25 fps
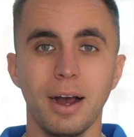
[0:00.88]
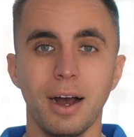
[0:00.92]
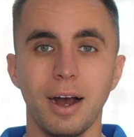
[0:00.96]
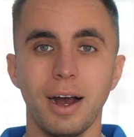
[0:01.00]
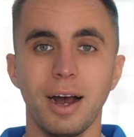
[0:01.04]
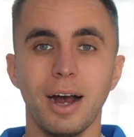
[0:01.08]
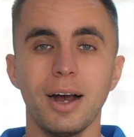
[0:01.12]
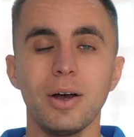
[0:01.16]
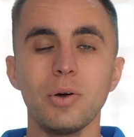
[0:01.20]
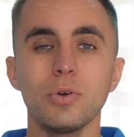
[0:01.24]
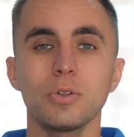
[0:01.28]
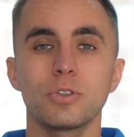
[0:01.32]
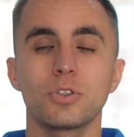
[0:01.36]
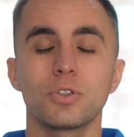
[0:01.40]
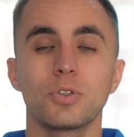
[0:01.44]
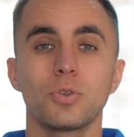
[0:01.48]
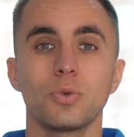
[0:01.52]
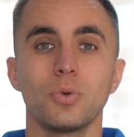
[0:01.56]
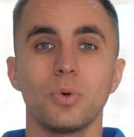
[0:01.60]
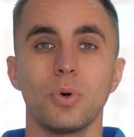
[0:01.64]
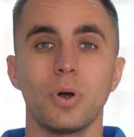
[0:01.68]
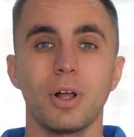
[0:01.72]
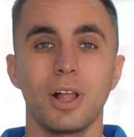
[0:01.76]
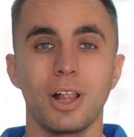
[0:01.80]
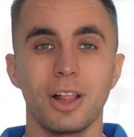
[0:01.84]
How
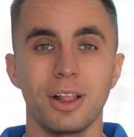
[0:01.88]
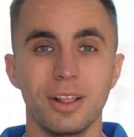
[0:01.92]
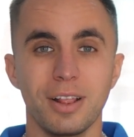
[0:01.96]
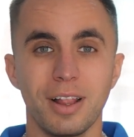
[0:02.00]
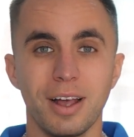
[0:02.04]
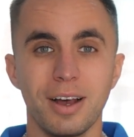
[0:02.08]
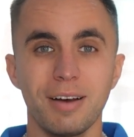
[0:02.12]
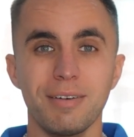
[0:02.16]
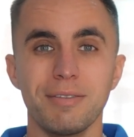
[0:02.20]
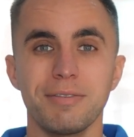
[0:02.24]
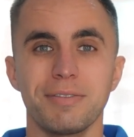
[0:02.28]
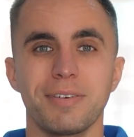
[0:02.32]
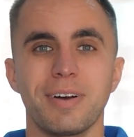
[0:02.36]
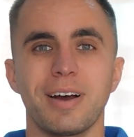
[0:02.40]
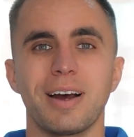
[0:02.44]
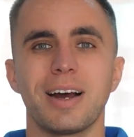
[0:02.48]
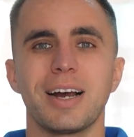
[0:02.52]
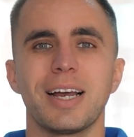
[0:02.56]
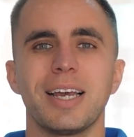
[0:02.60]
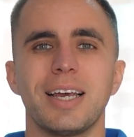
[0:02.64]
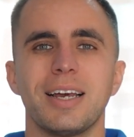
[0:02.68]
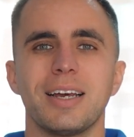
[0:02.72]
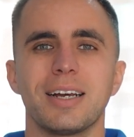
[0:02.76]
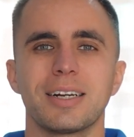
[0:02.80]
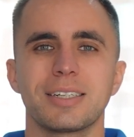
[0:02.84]
to love
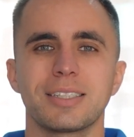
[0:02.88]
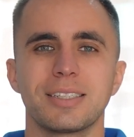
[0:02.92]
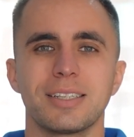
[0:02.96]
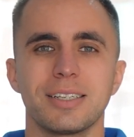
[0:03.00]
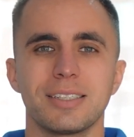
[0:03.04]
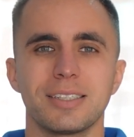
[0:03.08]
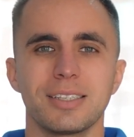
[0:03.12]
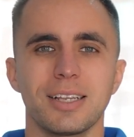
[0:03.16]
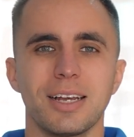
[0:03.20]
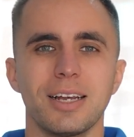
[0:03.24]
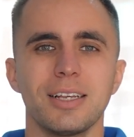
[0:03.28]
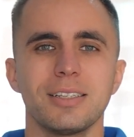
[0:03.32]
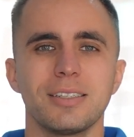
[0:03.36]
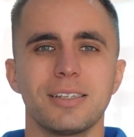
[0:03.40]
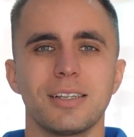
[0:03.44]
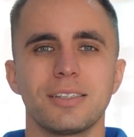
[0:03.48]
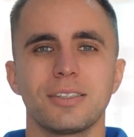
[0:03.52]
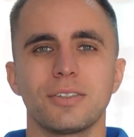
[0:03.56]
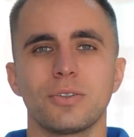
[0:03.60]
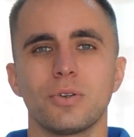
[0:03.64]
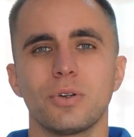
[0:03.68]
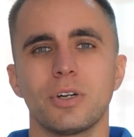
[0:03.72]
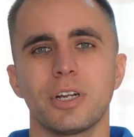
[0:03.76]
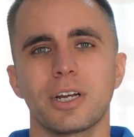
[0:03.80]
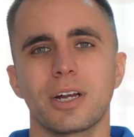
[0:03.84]
eye exercises
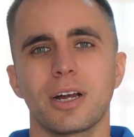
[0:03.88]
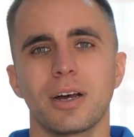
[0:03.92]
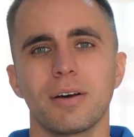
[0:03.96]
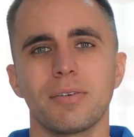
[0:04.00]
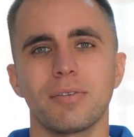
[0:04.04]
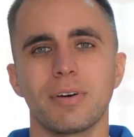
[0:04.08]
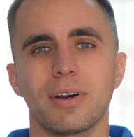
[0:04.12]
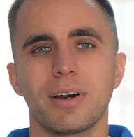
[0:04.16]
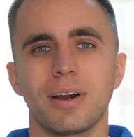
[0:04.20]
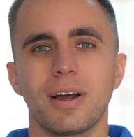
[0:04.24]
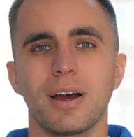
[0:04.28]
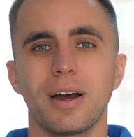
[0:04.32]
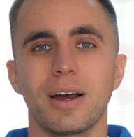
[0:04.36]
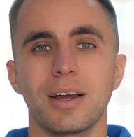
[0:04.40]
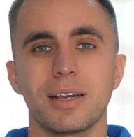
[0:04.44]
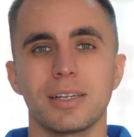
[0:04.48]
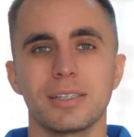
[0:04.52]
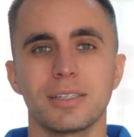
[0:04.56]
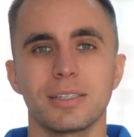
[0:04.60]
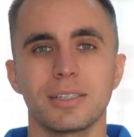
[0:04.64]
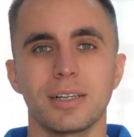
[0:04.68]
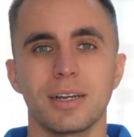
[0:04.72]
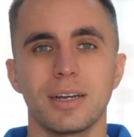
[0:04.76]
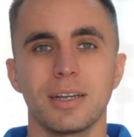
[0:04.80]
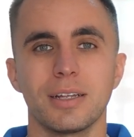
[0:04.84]
to recover
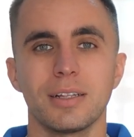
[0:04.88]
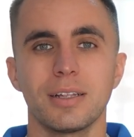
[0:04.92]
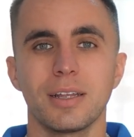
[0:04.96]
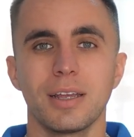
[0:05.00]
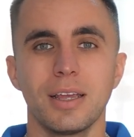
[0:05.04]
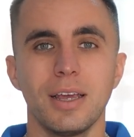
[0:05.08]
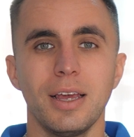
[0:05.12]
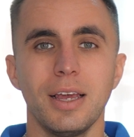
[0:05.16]
eyesight.